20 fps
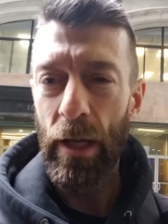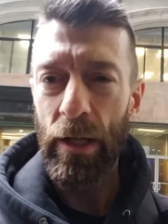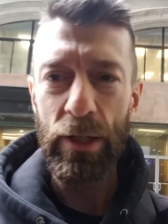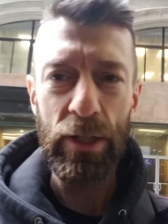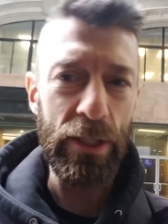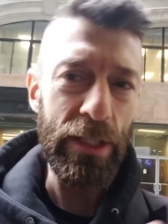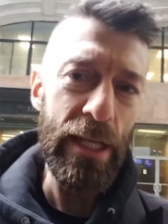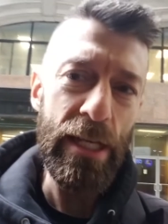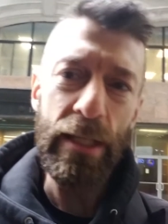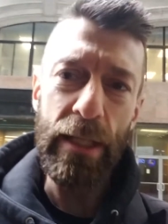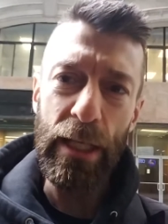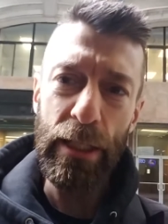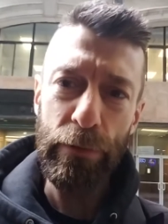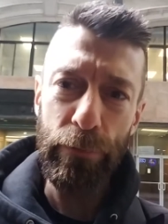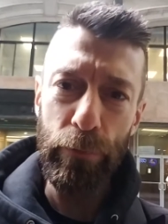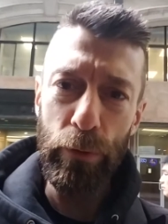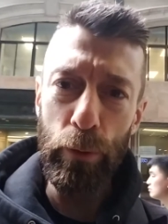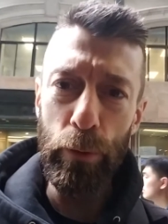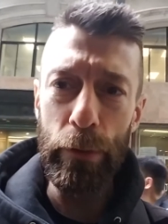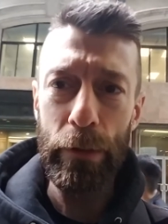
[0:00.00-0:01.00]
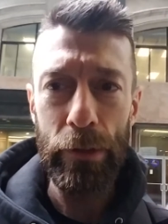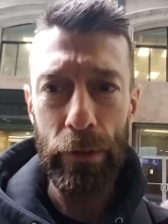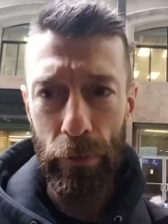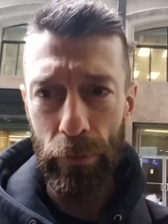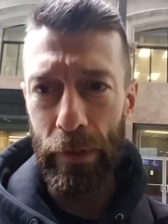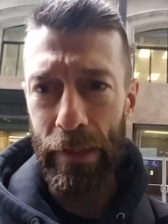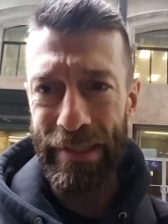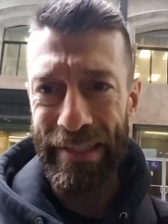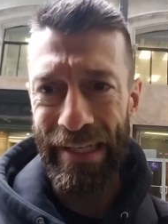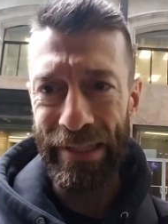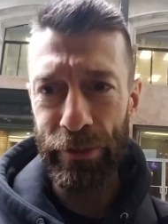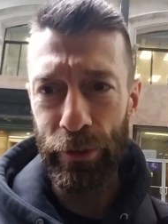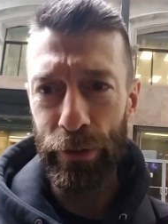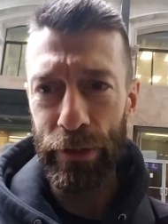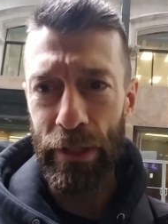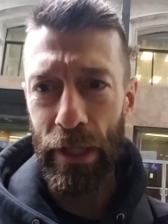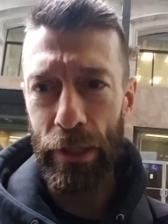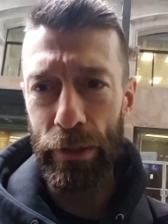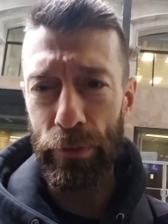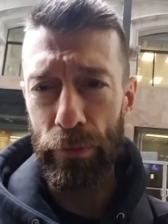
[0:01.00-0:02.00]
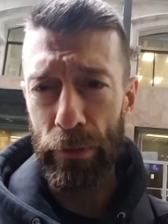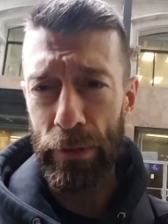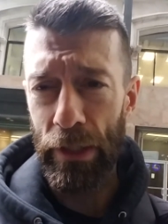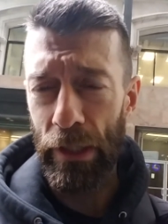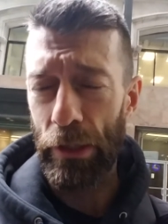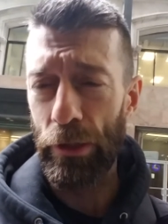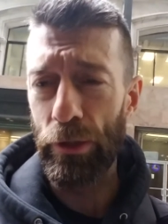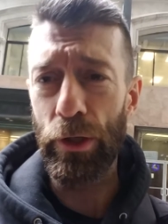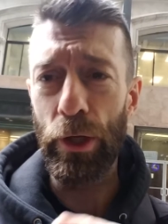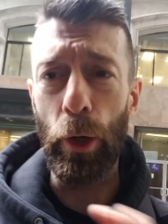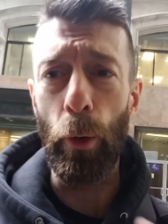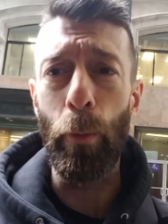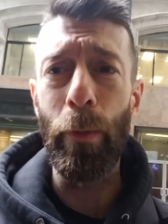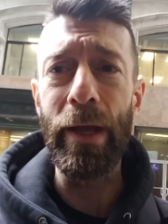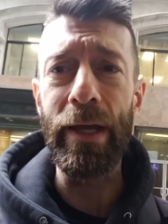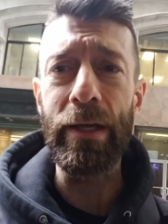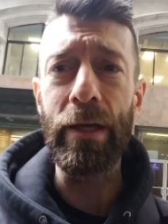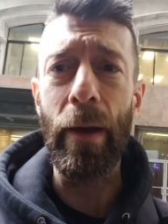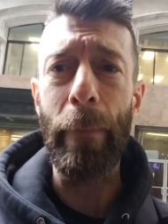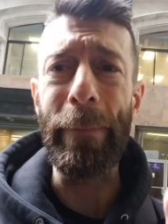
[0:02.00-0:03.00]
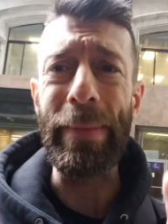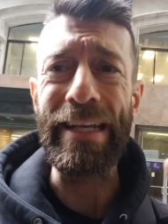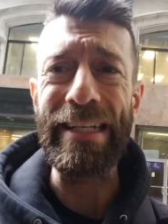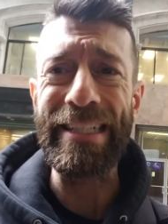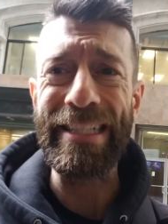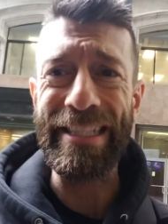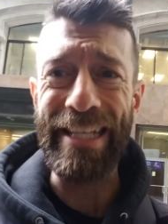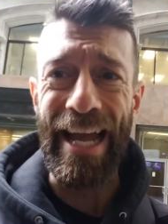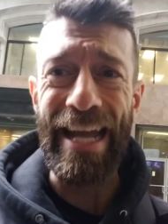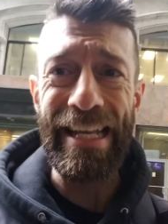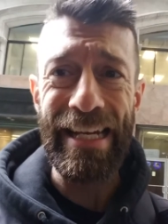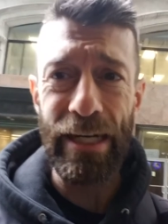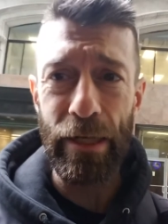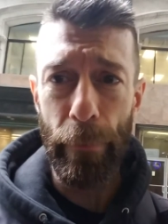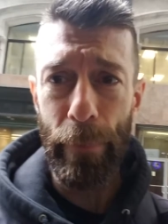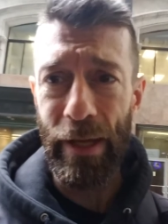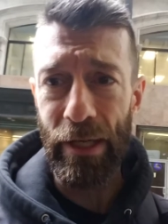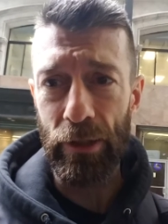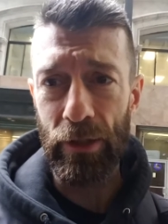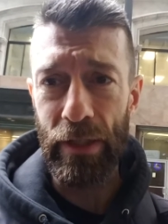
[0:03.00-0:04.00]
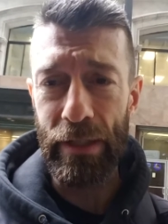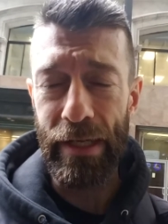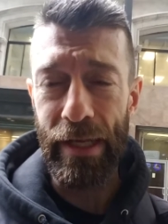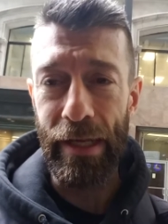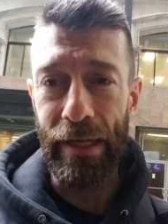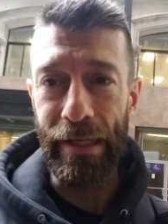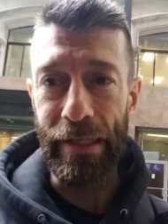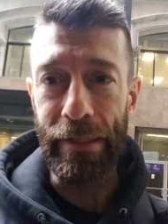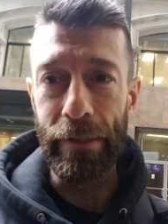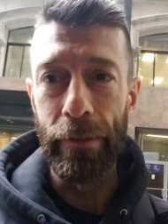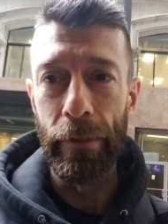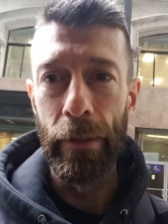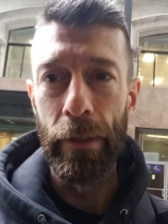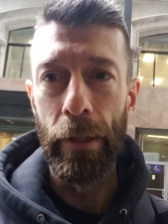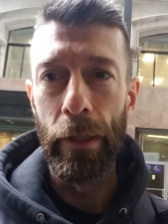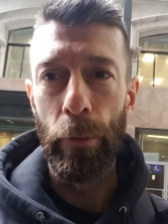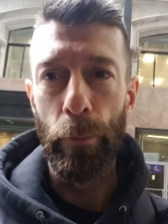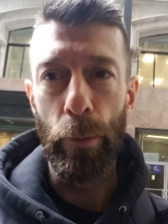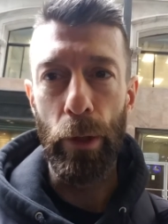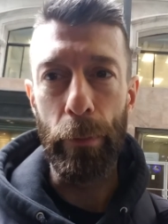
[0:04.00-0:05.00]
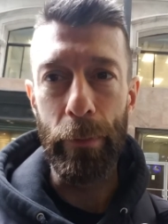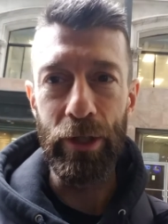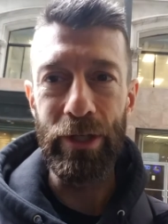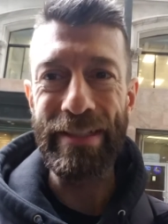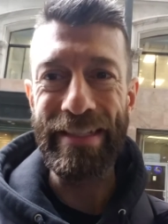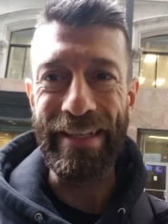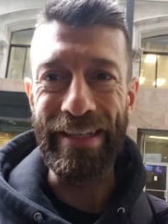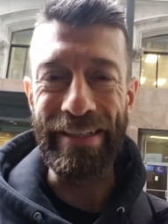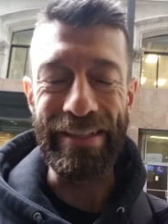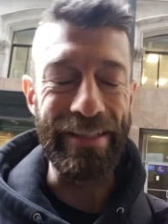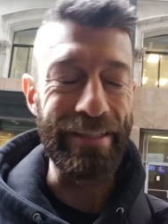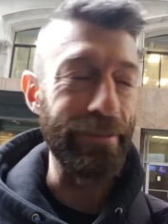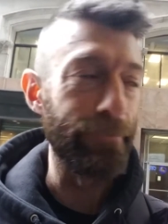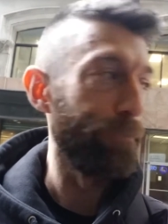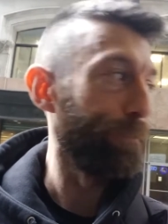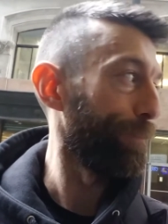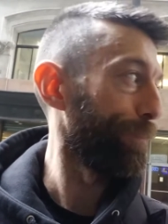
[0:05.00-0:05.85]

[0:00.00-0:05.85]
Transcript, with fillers: Just eat this food and do this exercise routine. You're going to wake up excited about the day. But I'm here to tell you,